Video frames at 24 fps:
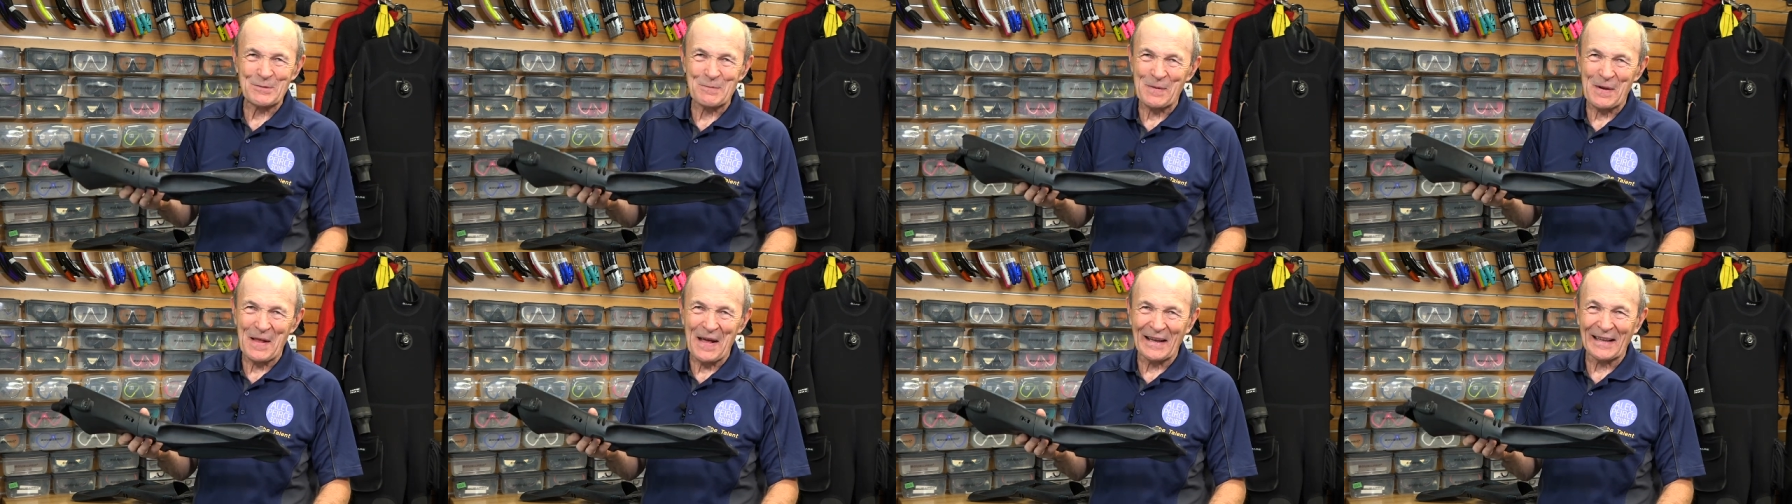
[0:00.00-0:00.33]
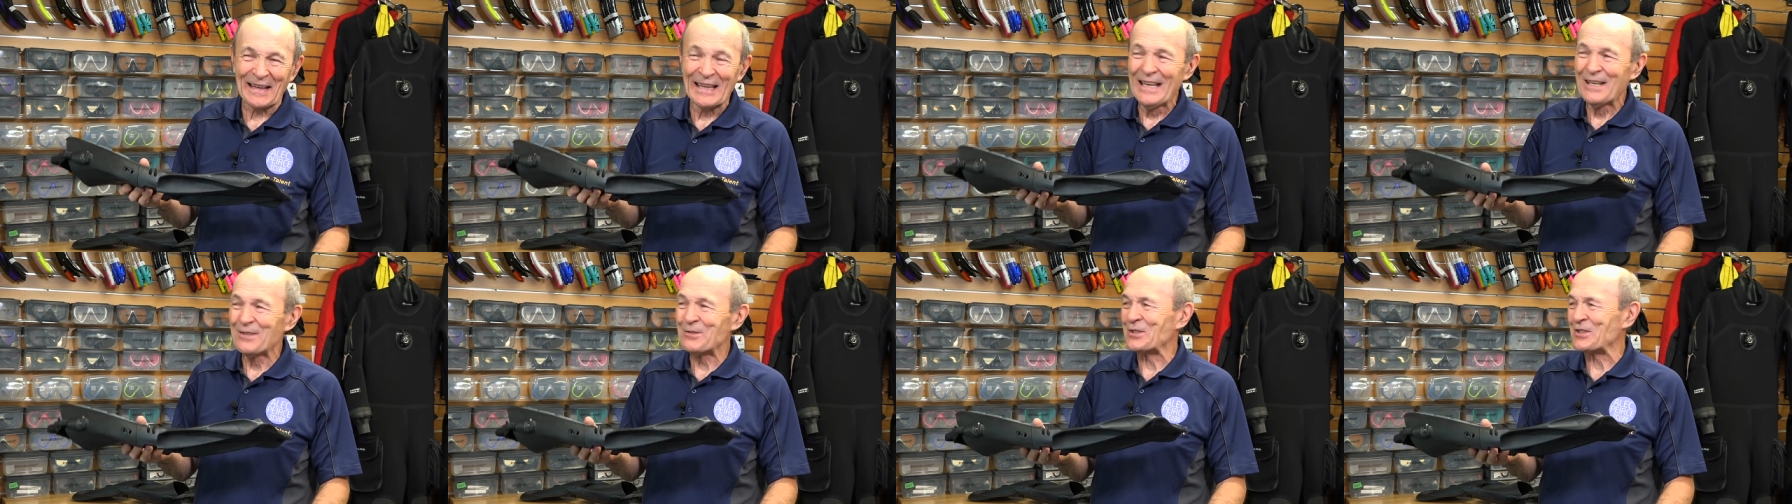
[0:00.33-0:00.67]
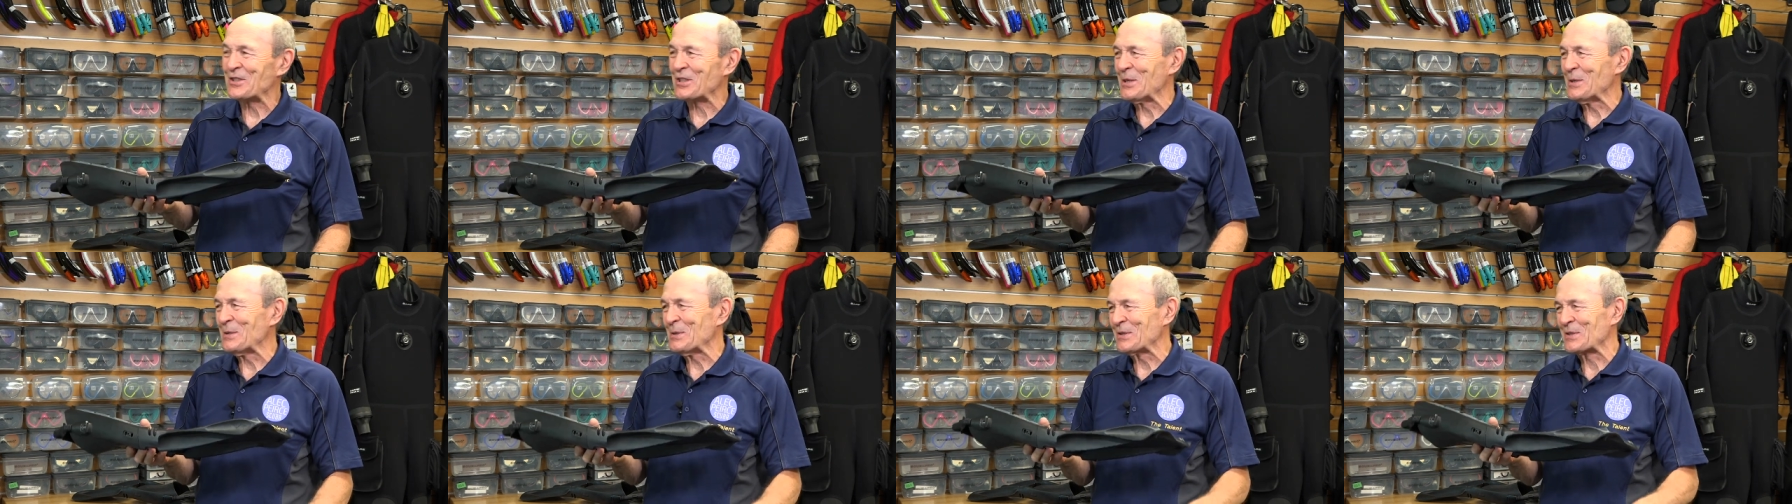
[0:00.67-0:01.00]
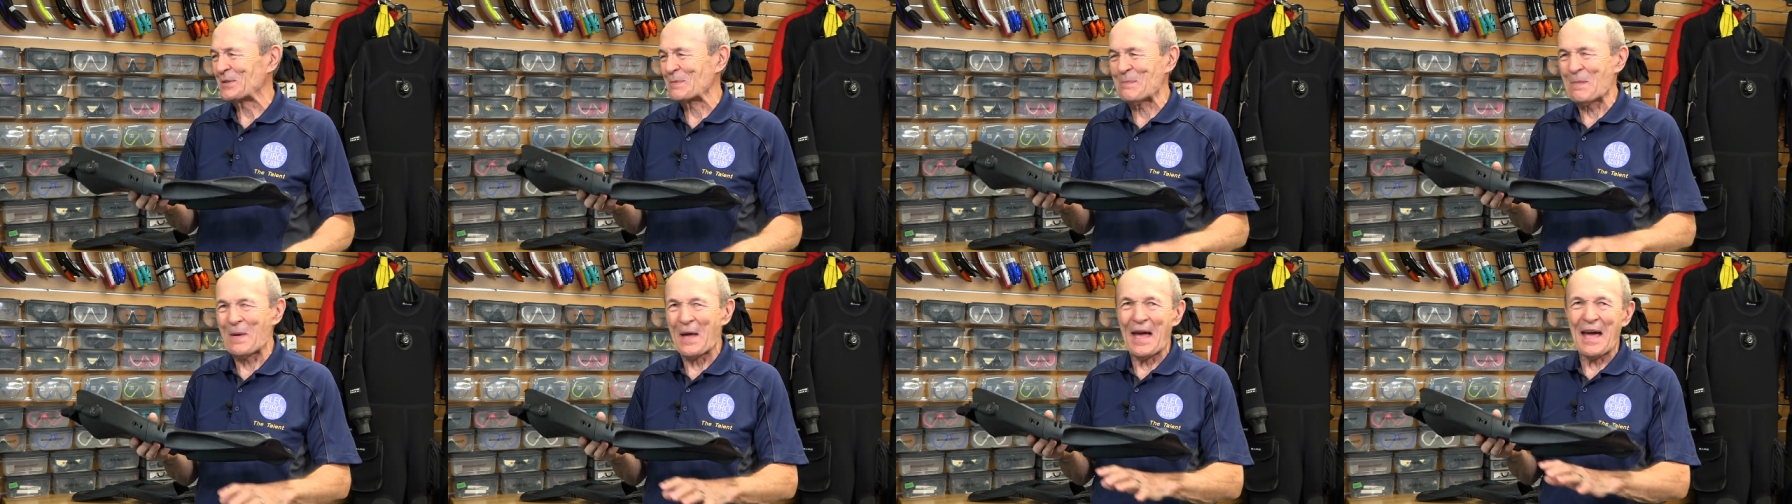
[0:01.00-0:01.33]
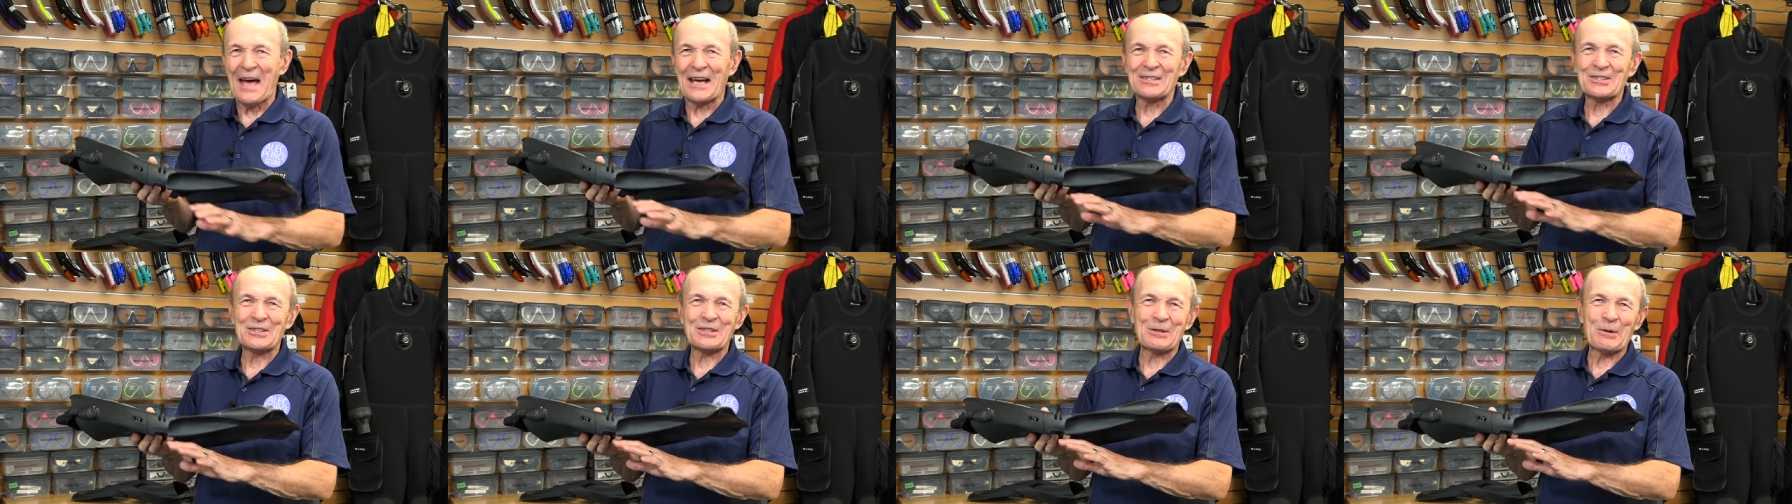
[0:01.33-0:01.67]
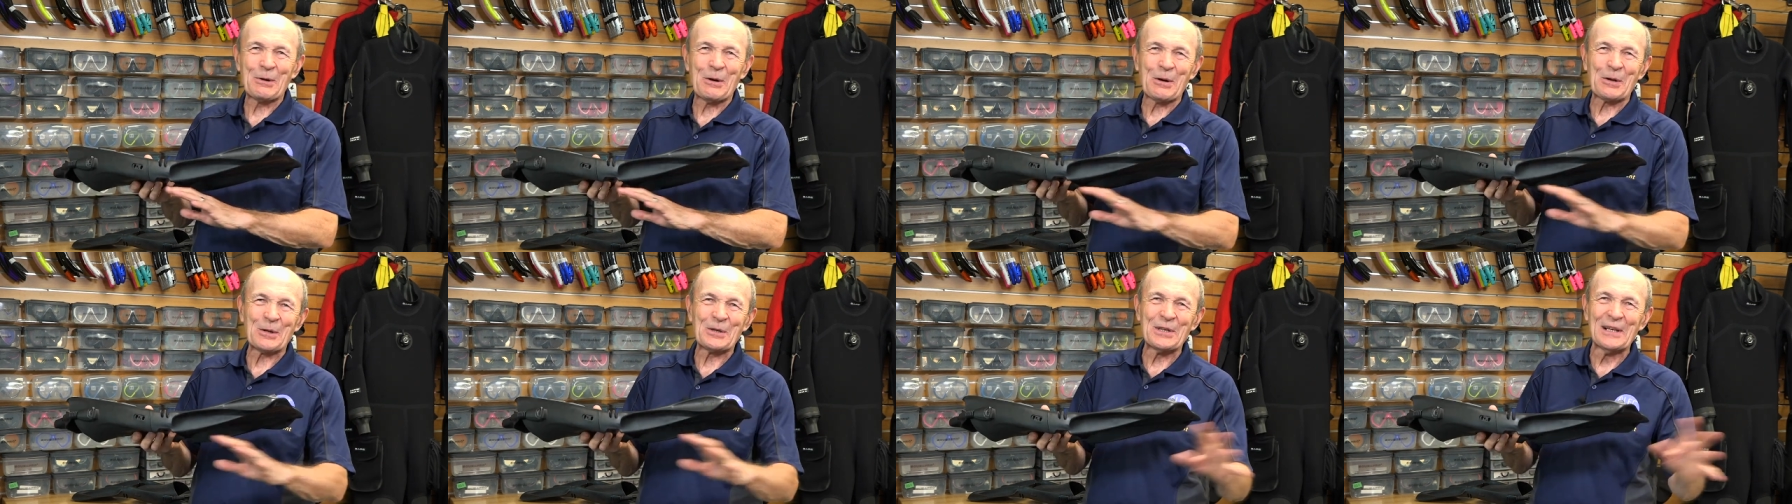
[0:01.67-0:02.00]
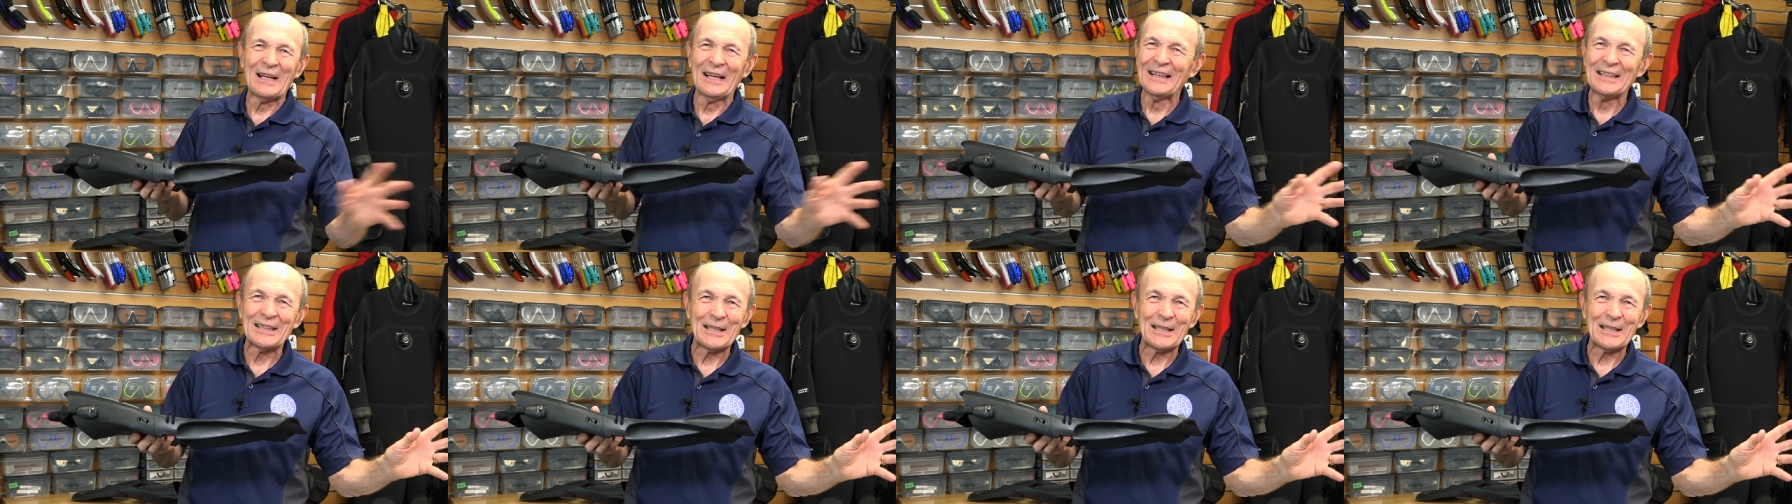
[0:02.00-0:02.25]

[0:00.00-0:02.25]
black. Suits, masks, snorkel.